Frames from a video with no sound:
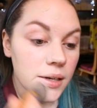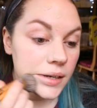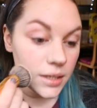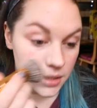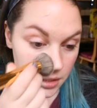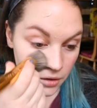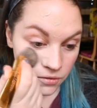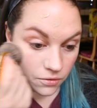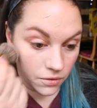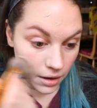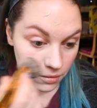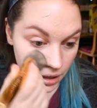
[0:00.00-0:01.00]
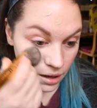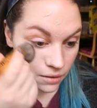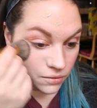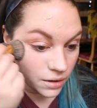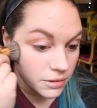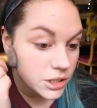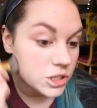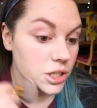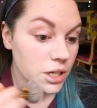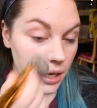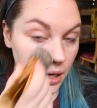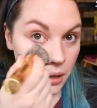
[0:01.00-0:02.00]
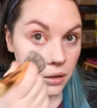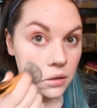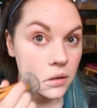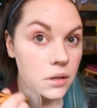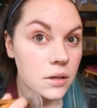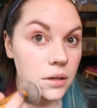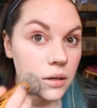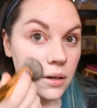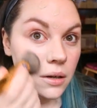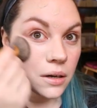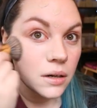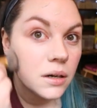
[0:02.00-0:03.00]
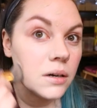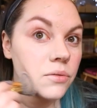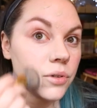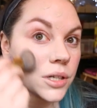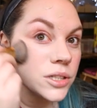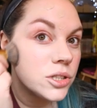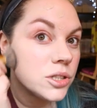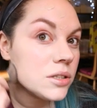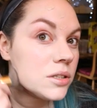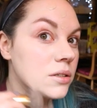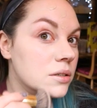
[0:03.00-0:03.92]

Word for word: It is very, very sheer coverage.